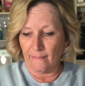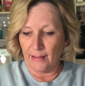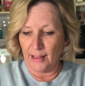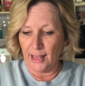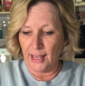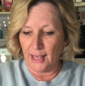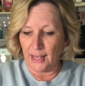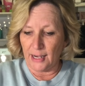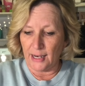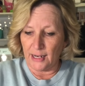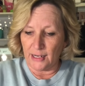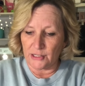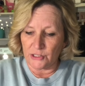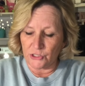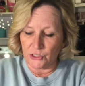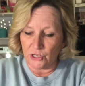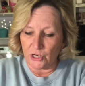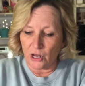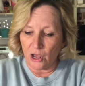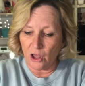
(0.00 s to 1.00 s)
And it
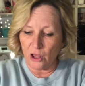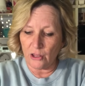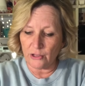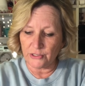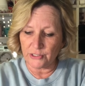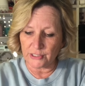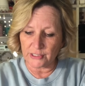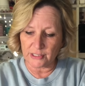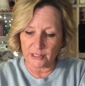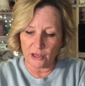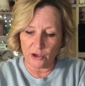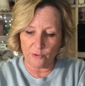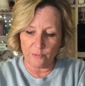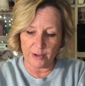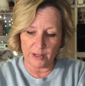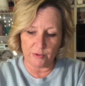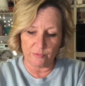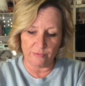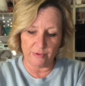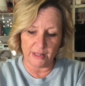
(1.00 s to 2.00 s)
should all just go
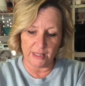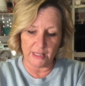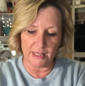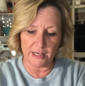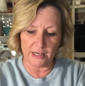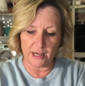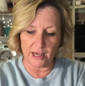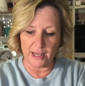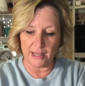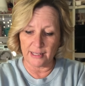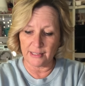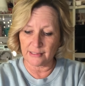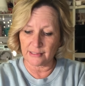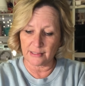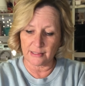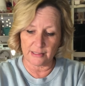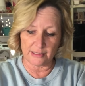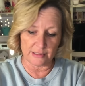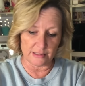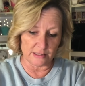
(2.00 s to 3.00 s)
in really nice.
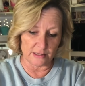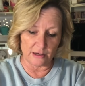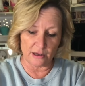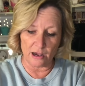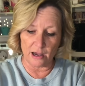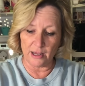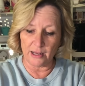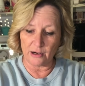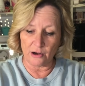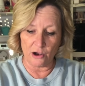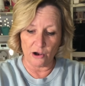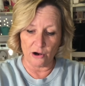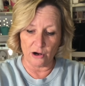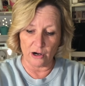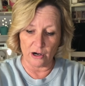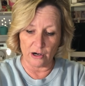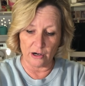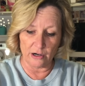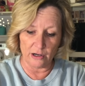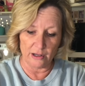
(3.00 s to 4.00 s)
It's not
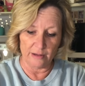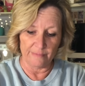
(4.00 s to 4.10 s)
hard.